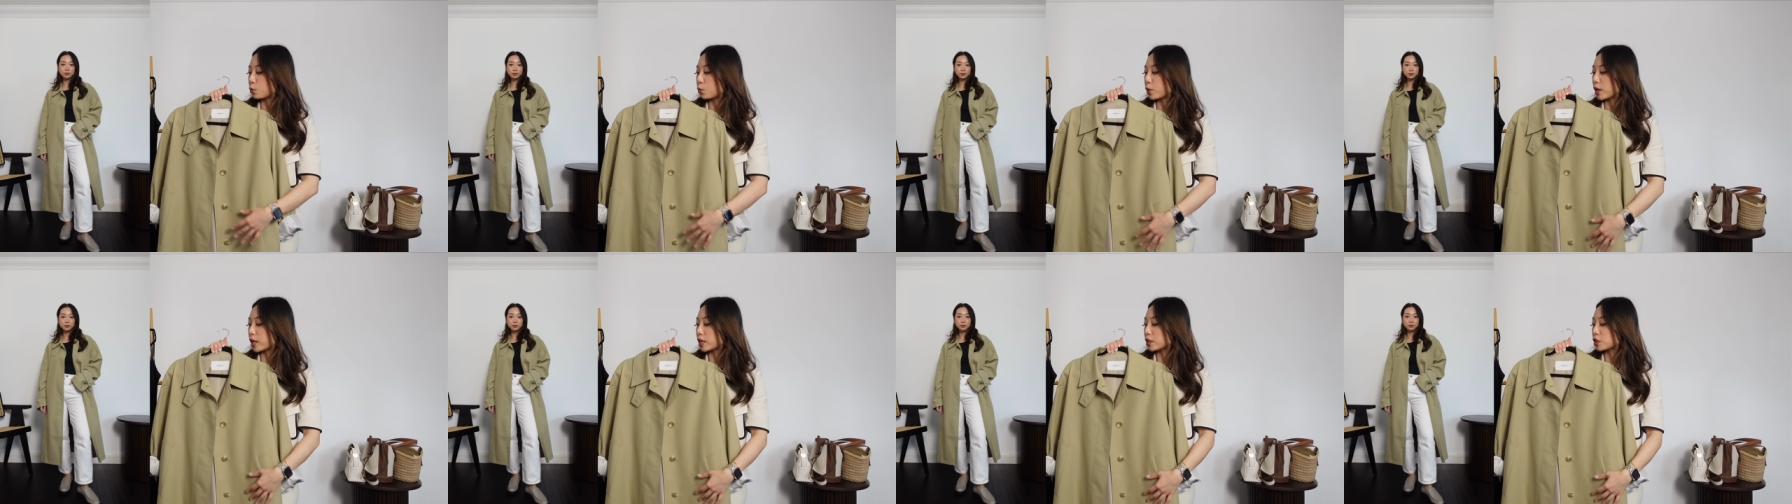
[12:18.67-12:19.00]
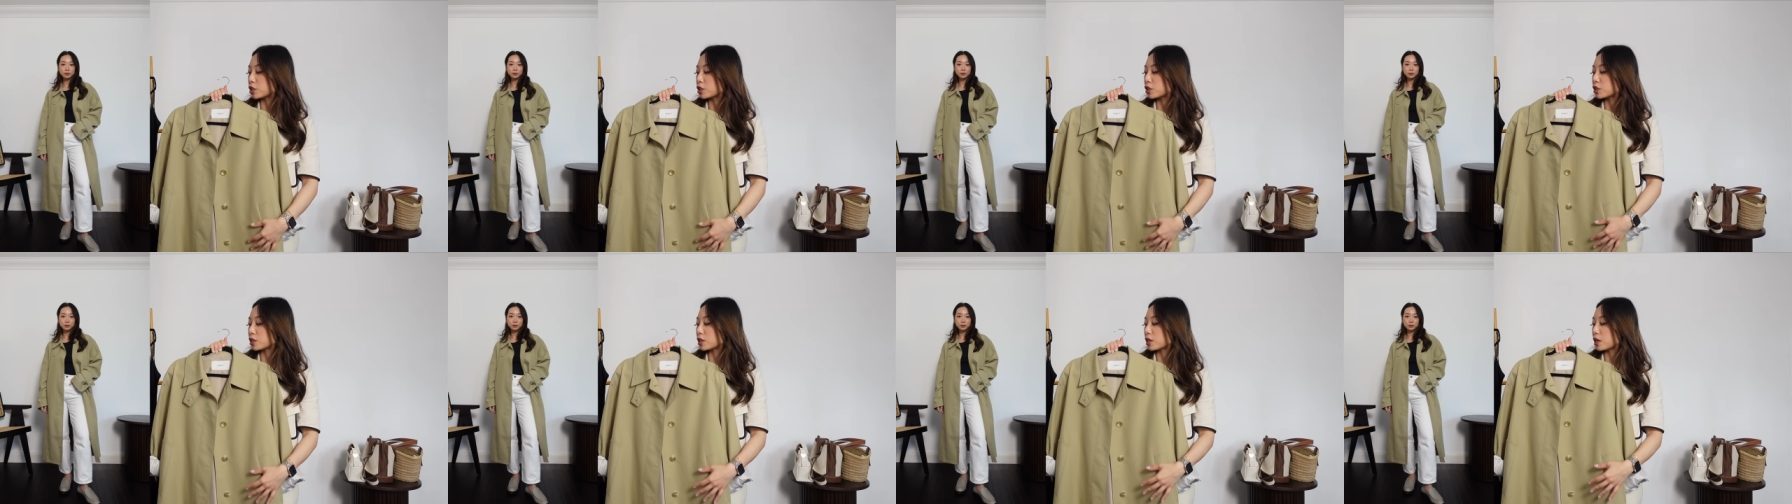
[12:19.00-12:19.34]

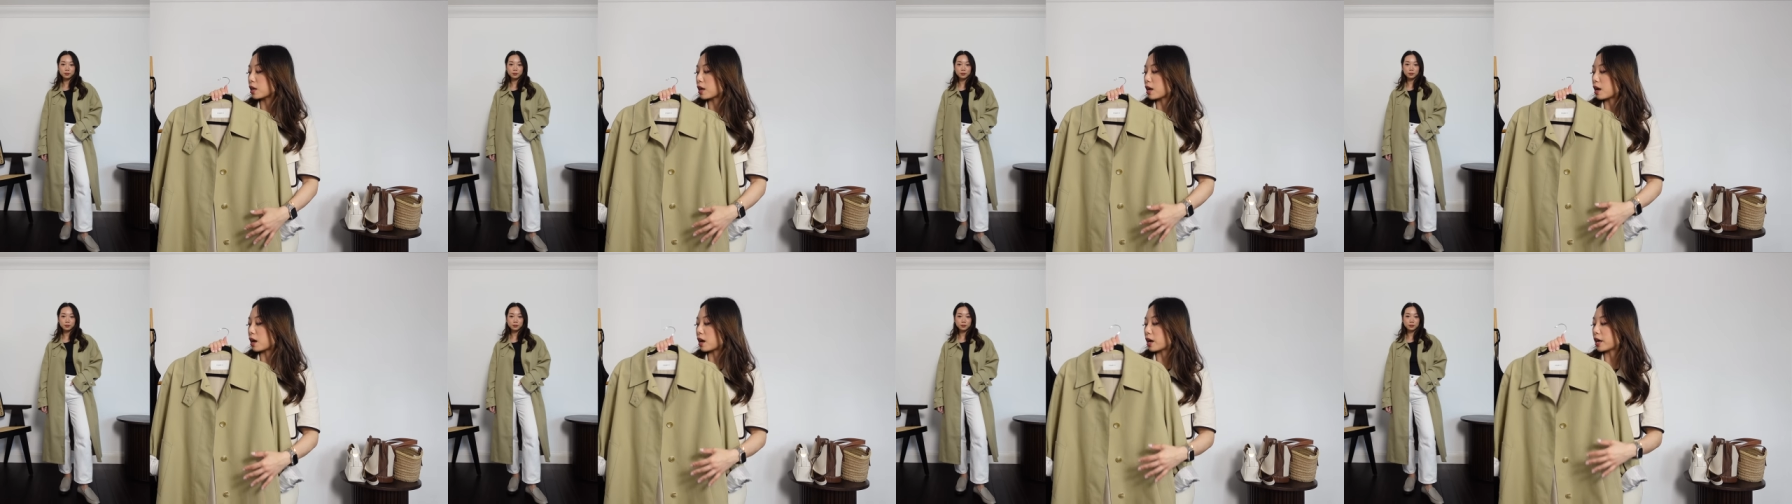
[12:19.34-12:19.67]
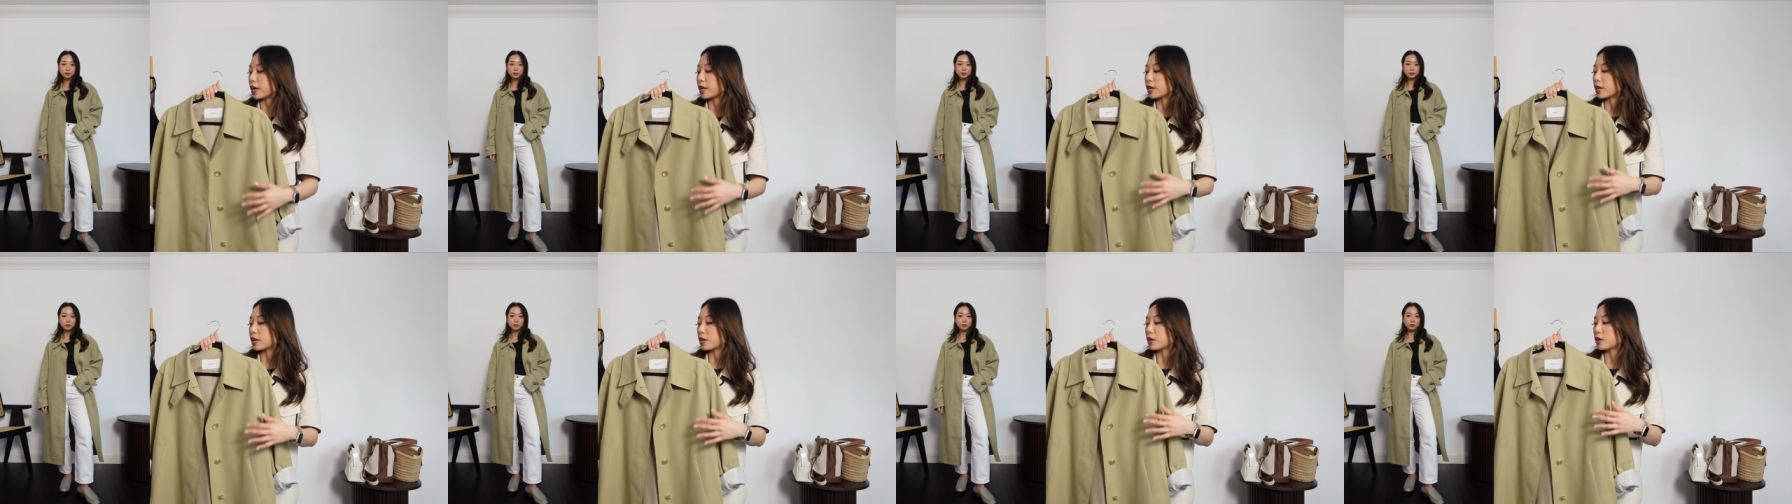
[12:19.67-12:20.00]
which
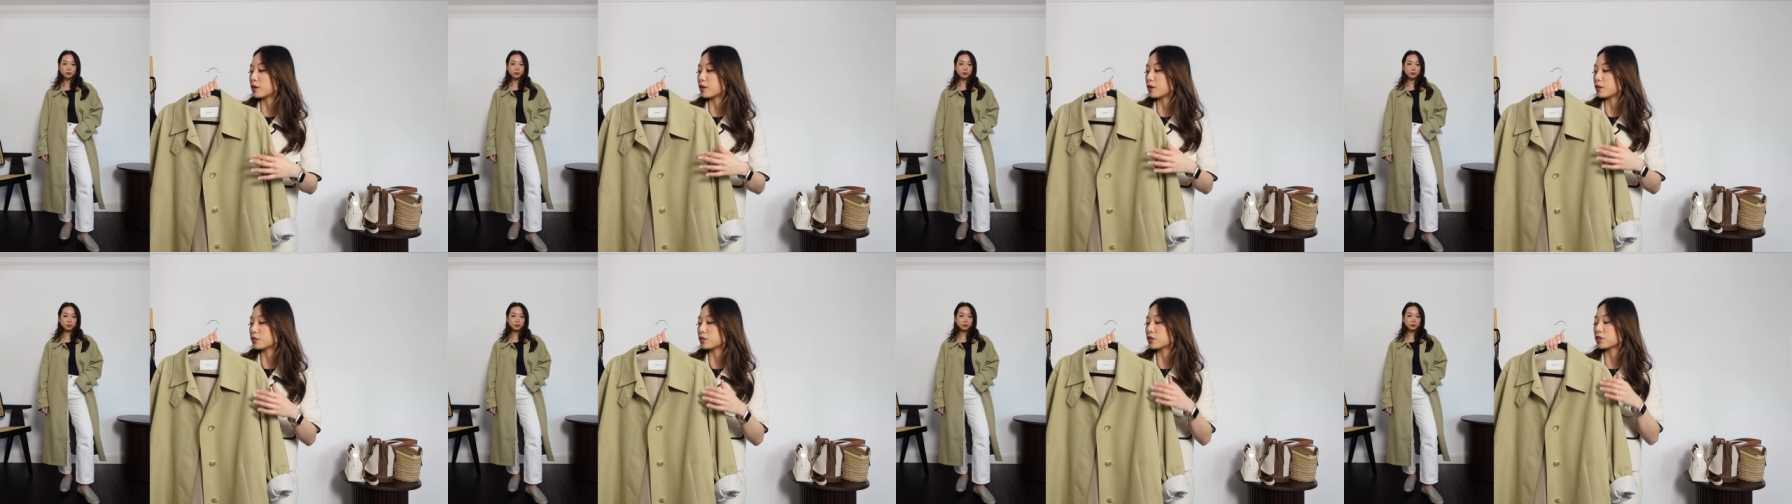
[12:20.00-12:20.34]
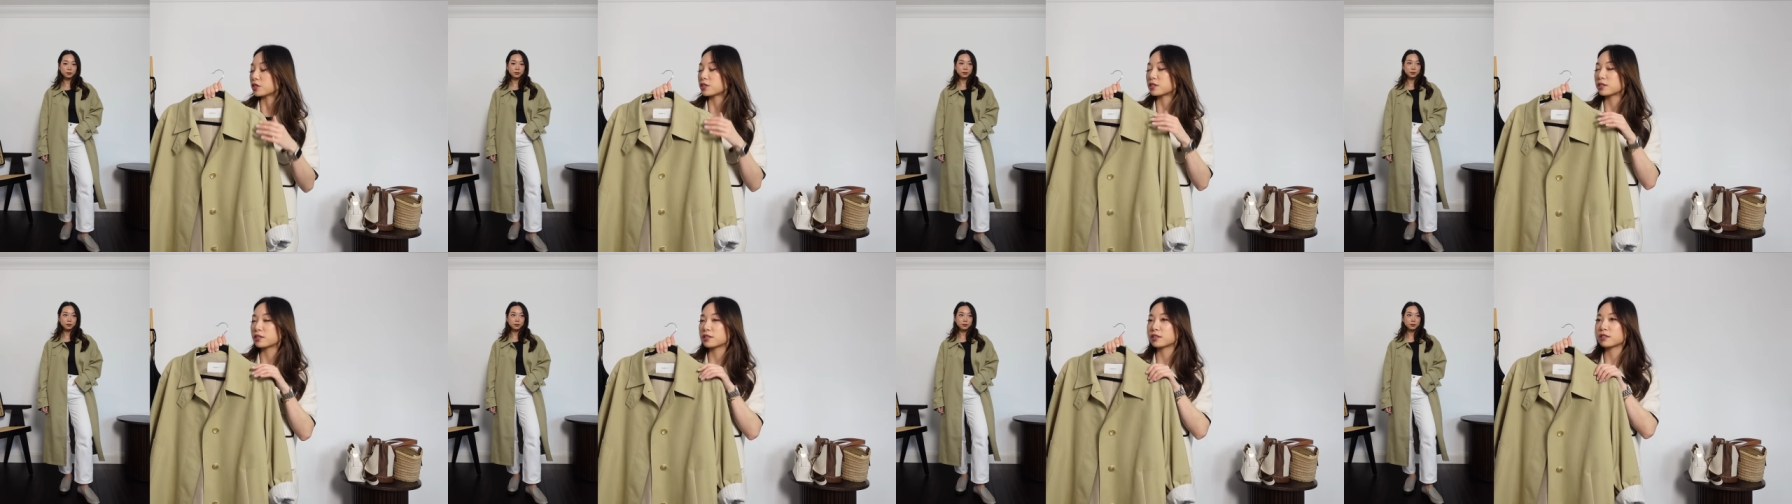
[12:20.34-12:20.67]
I
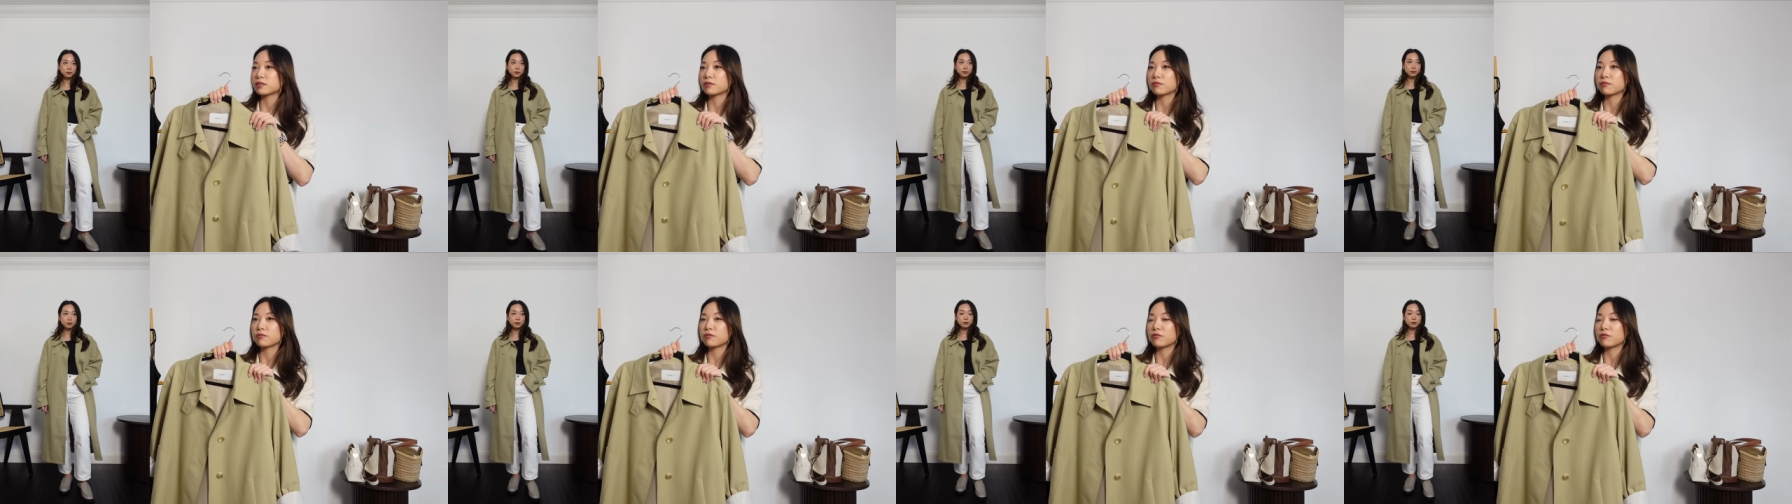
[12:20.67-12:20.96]
just